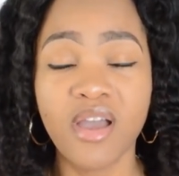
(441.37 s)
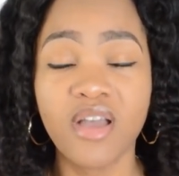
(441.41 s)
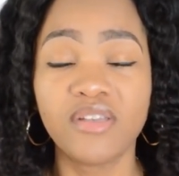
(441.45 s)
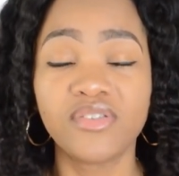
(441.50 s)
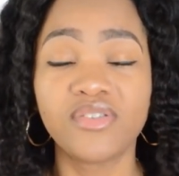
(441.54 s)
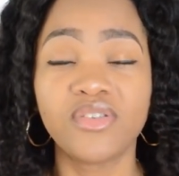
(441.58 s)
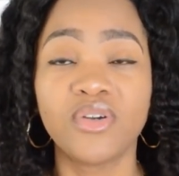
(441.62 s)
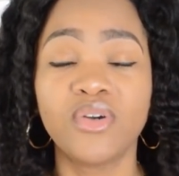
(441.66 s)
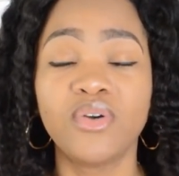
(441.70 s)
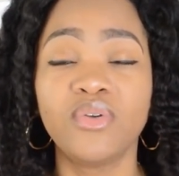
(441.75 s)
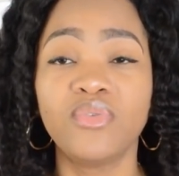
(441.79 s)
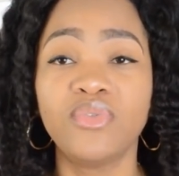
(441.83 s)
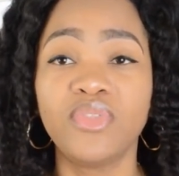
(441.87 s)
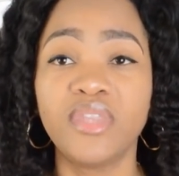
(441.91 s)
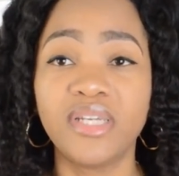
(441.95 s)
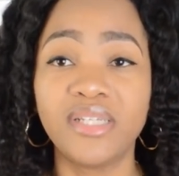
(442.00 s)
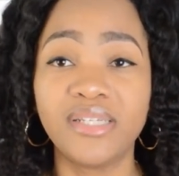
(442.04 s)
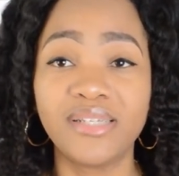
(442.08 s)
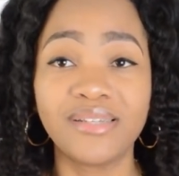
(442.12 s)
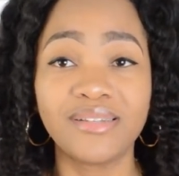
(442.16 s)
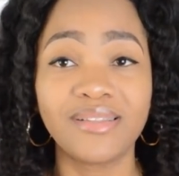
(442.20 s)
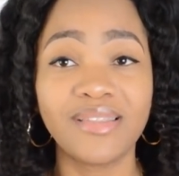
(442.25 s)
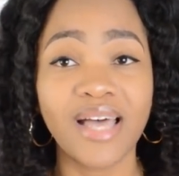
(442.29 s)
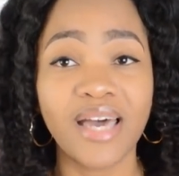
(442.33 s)
so they
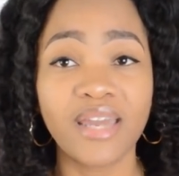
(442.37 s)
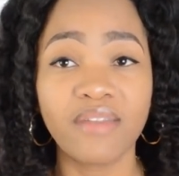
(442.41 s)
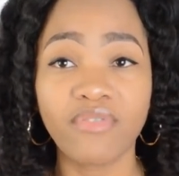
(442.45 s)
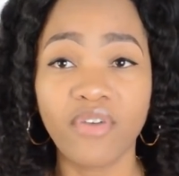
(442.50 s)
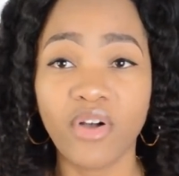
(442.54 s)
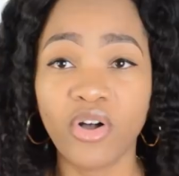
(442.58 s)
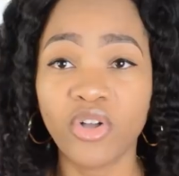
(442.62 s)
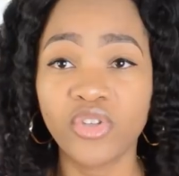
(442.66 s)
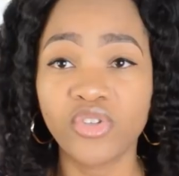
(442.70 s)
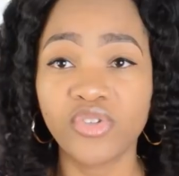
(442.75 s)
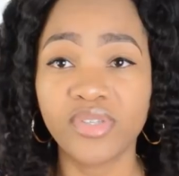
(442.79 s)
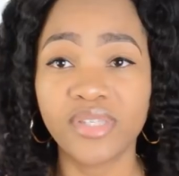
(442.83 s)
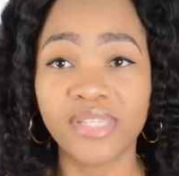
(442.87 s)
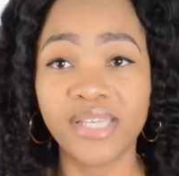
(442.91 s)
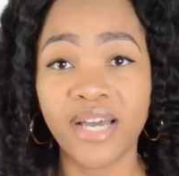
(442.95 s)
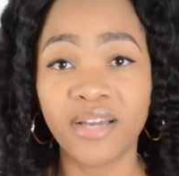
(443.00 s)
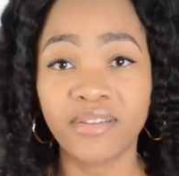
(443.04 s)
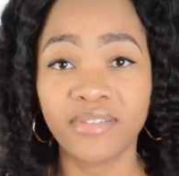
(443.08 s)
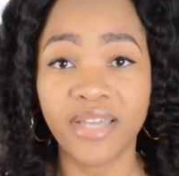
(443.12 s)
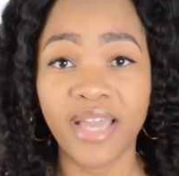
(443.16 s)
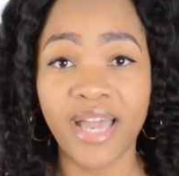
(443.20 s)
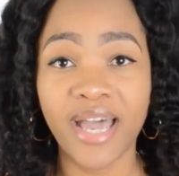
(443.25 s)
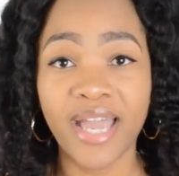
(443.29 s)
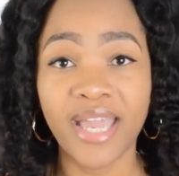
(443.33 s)
did a lot of
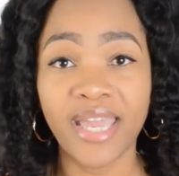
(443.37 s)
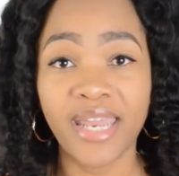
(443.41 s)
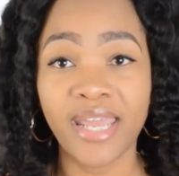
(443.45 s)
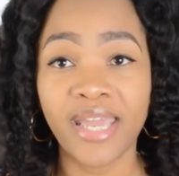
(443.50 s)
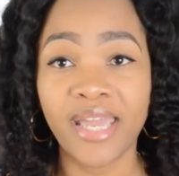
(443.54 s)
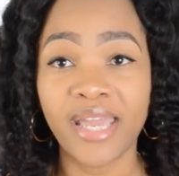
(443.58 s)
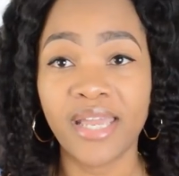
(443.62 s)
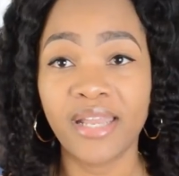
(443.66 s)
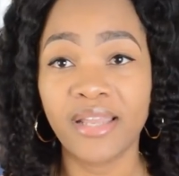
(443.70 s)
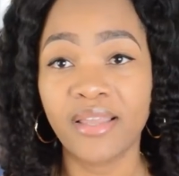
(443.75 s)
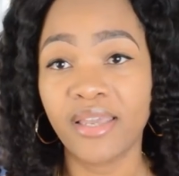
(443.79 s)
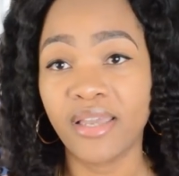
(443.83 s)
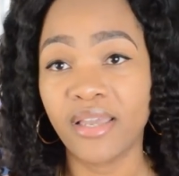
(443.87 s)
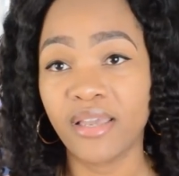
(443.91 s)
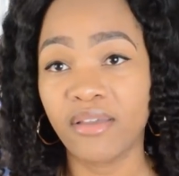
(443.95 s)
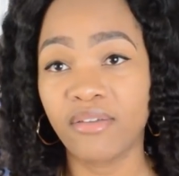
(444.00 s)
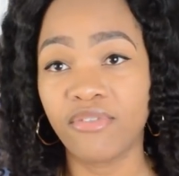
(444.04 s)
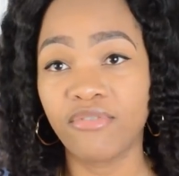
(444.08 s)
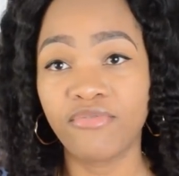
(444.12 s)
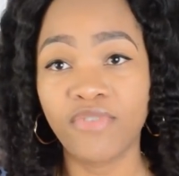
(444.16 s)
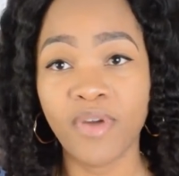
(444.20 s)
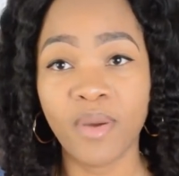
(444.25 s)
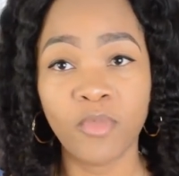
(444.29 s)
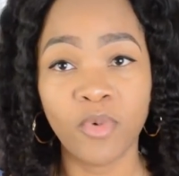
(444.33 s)
ultrasound guided like
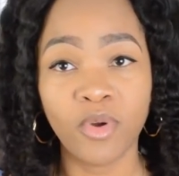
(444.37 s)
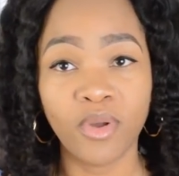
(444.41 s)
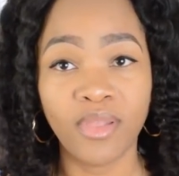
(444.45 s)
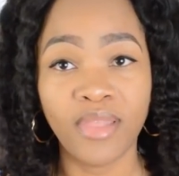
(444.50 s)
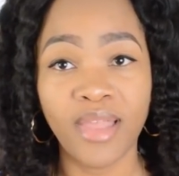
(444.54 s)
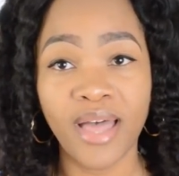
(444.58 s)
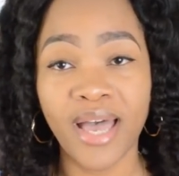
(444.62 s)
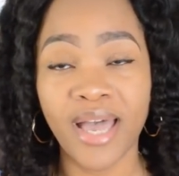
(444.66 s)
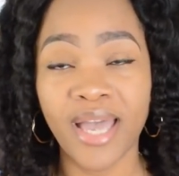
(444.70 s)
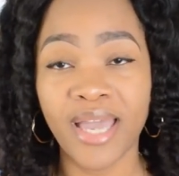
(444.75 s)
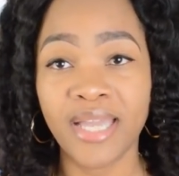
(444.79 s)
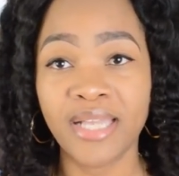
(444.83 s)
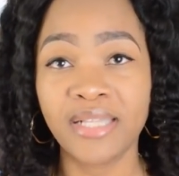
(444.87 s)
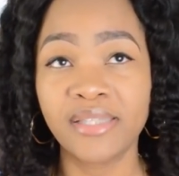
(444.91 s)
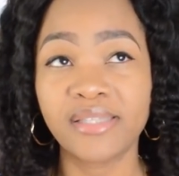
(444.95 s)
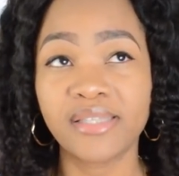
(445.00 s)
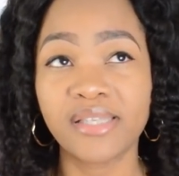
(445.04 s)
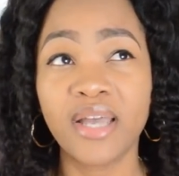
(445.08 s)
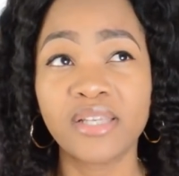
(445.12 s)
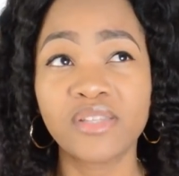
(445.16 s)
femoral lines